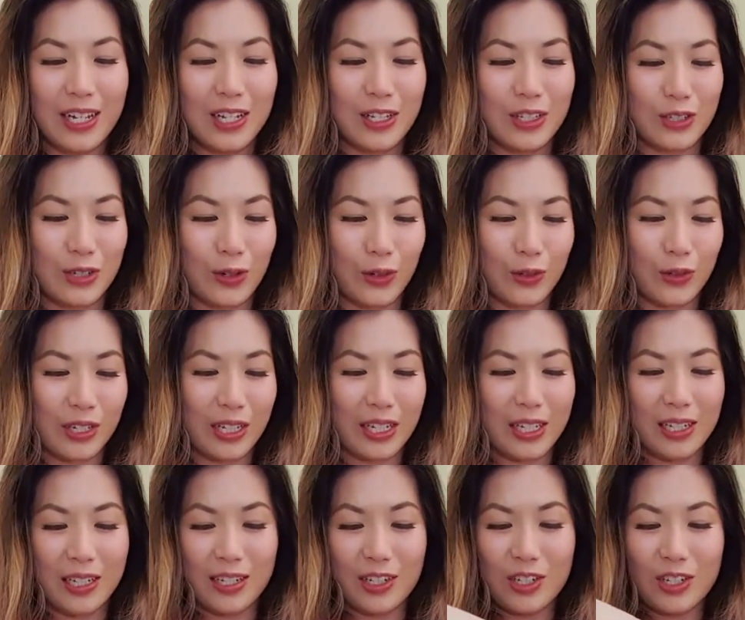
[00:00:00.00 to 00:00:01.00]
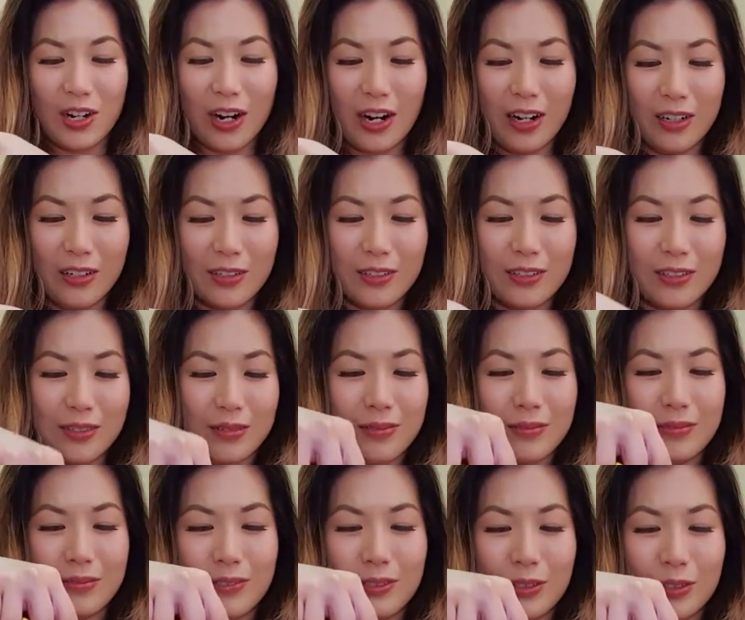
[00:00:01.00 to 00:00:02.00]
So the child
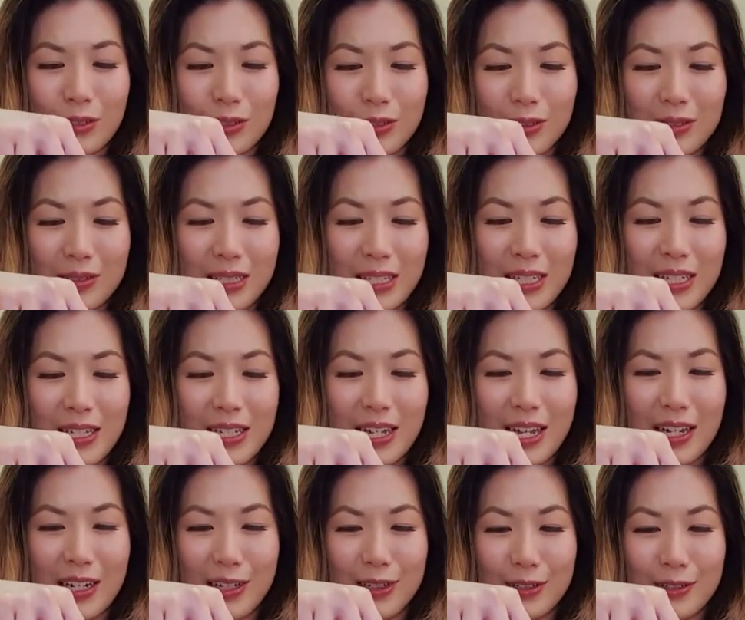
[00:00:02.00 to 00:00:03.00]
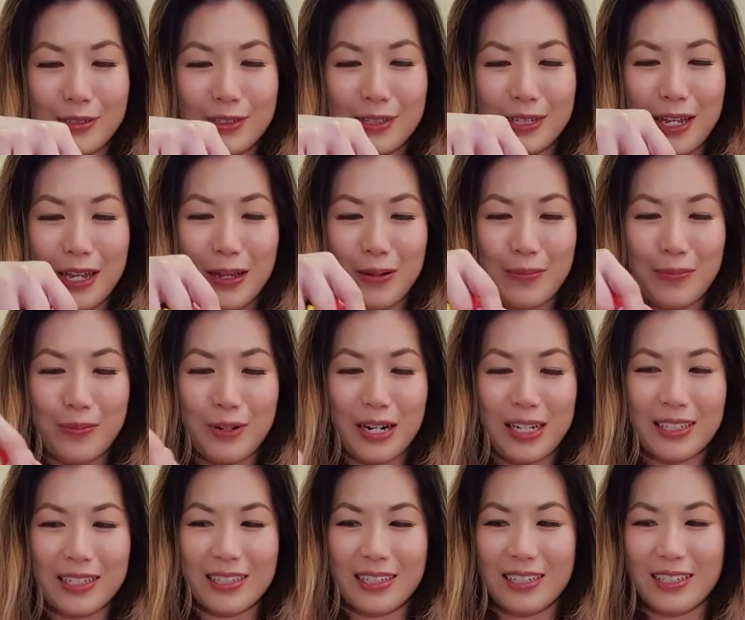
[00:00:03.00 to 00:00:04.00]
Or the adult can
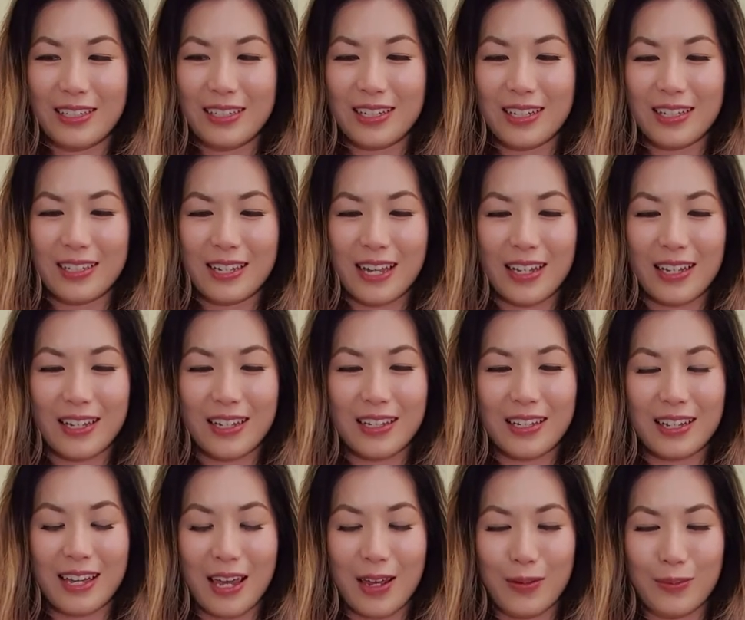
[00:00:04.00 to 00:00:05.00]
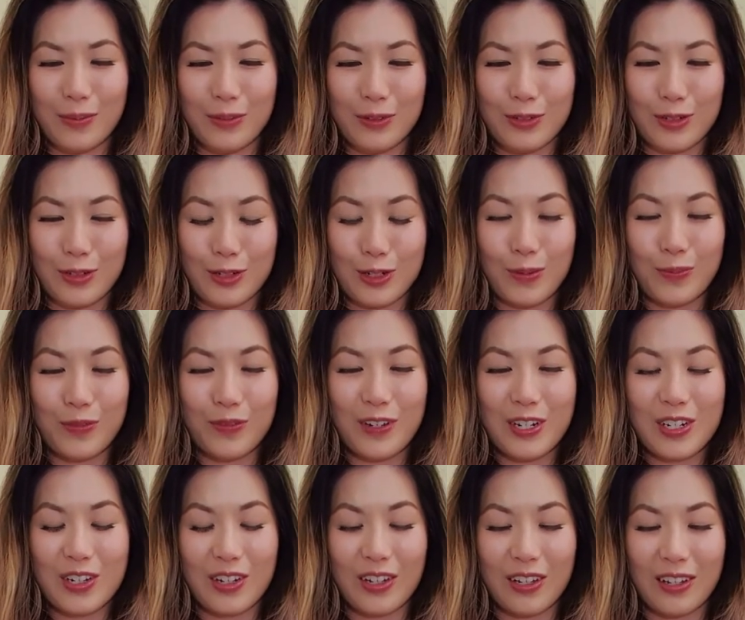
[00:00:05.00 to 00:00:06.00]
practice stacking the animals on top of
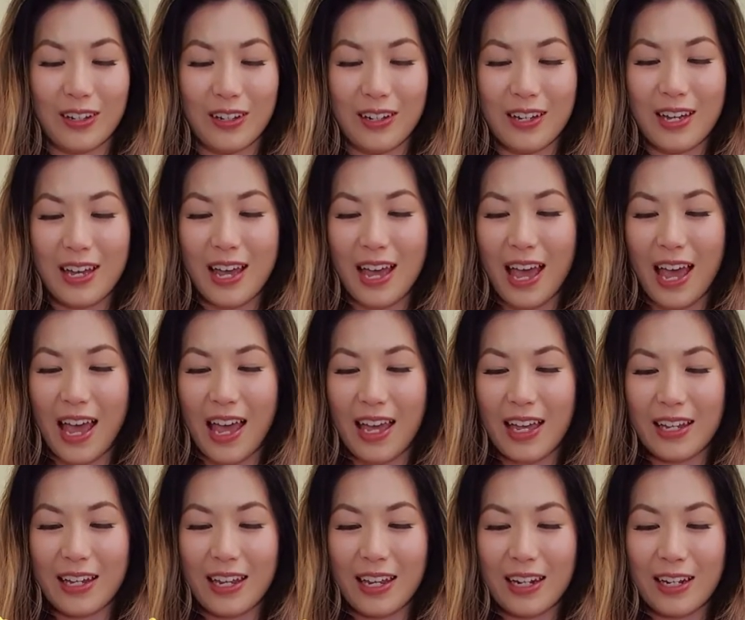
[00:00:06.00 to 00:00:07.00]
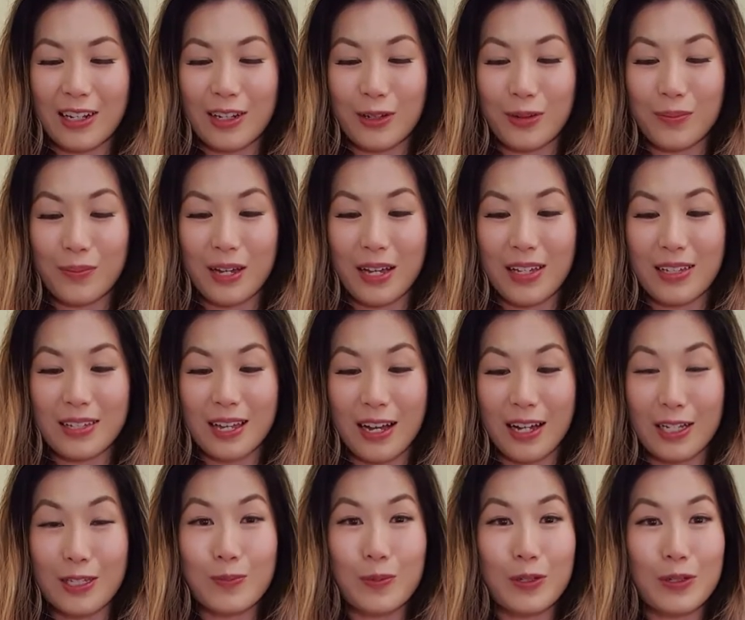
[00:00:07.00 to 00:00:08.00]
each other and getting them as
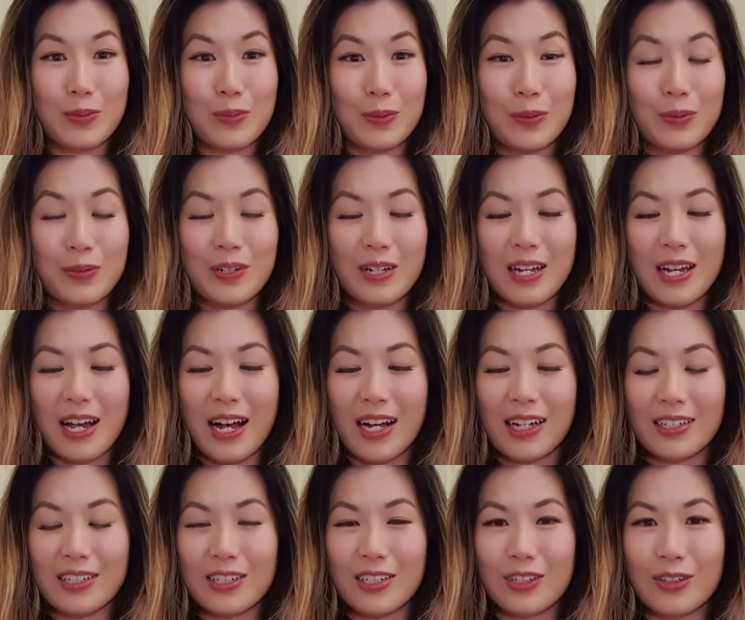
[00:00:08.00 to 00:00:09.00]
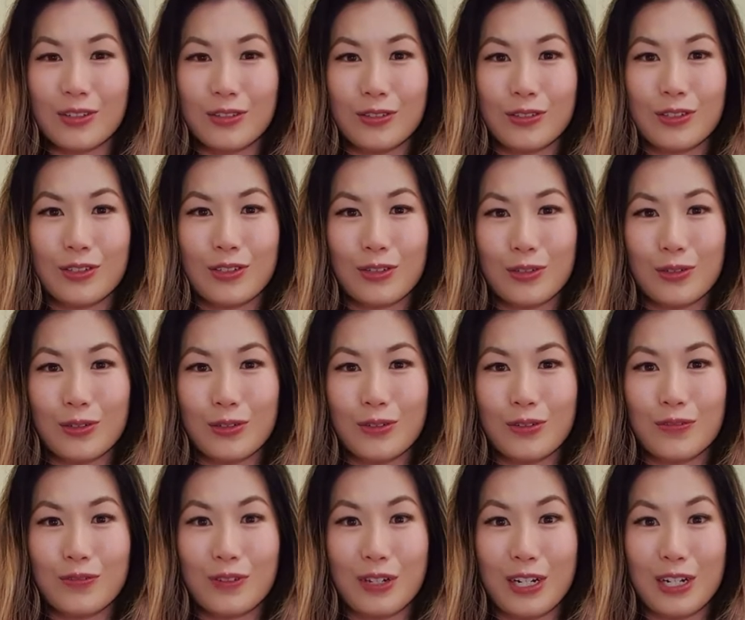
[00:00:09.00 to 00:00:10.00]
high as possible until you
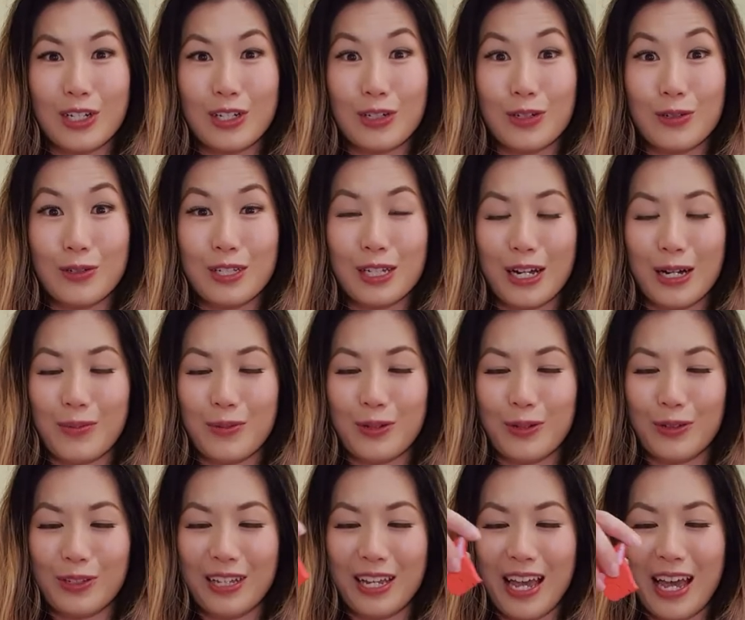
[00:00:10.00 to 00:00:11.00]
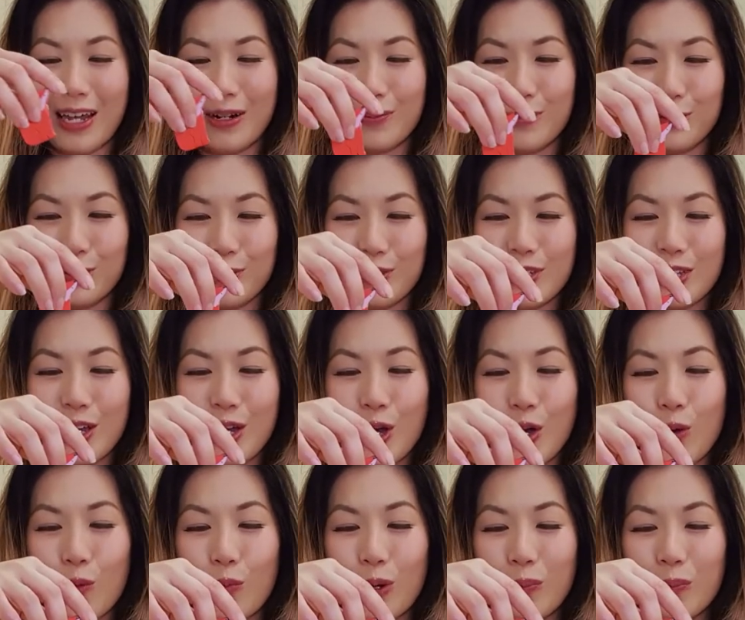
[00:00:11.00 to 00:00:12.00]
finish using up all the animals.
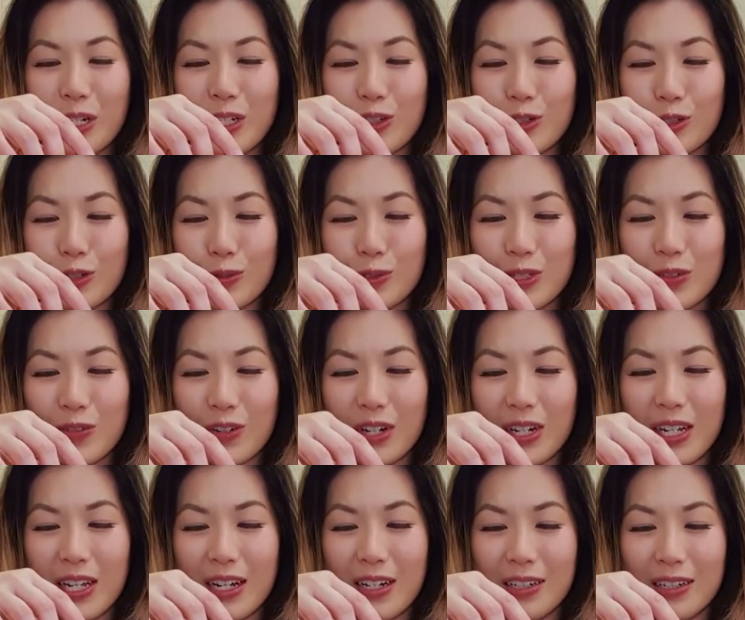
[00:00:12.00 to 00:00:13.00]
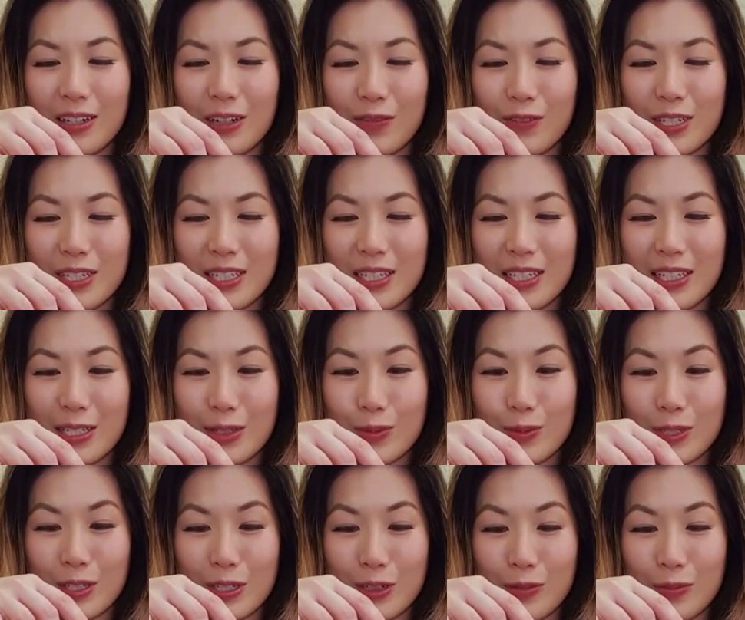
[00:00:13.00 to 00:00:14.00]
When my daughter was very young, obviously this
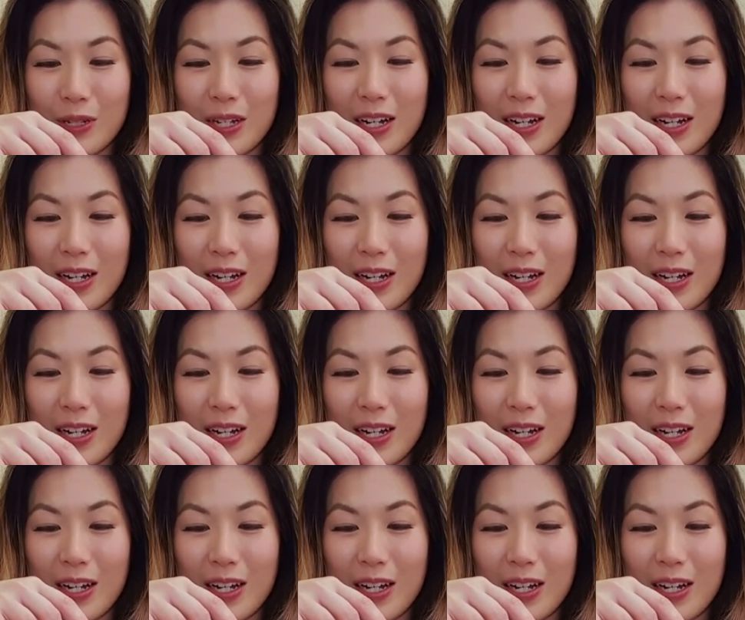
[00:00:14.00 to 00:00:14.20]
was a little bit